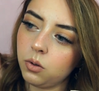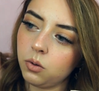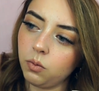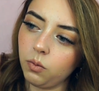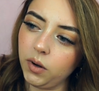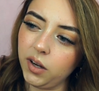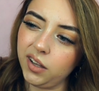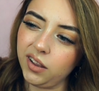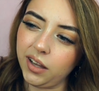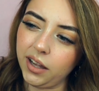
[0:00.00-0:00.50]

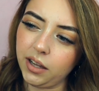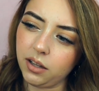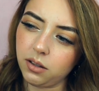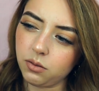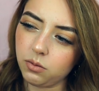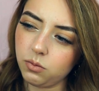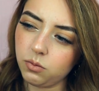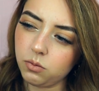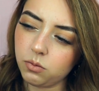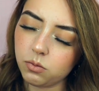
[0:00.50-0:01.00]
what, like
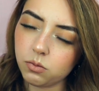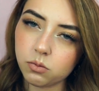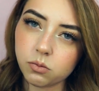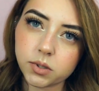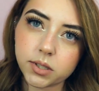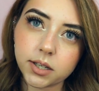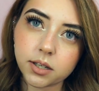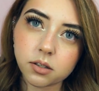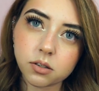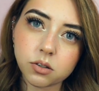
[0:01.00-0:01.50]

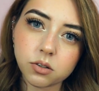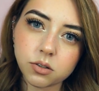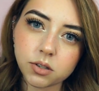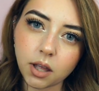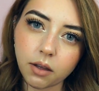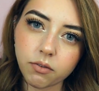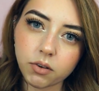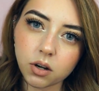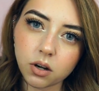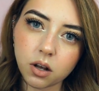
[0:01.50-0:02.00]
$6 or
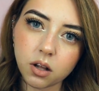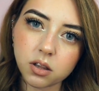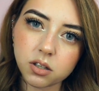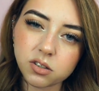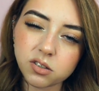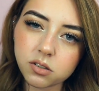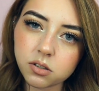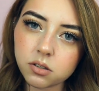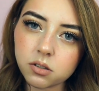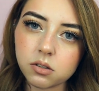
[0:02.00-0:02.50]

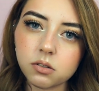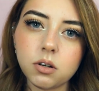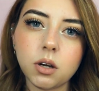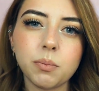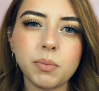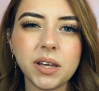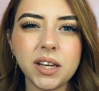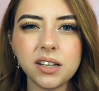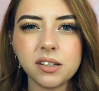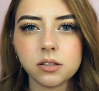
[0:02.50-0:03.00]
$7 a
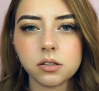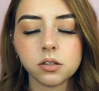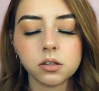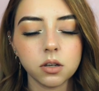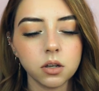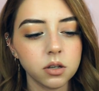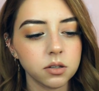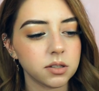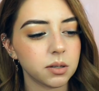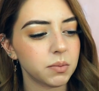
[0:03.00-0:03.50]
piece,
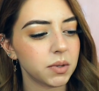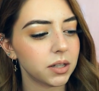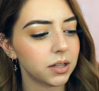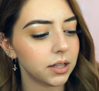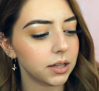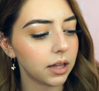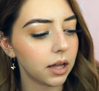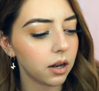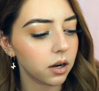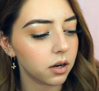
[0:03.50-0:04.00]
something
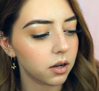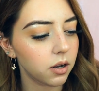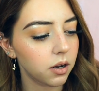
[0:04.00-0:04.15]
like that.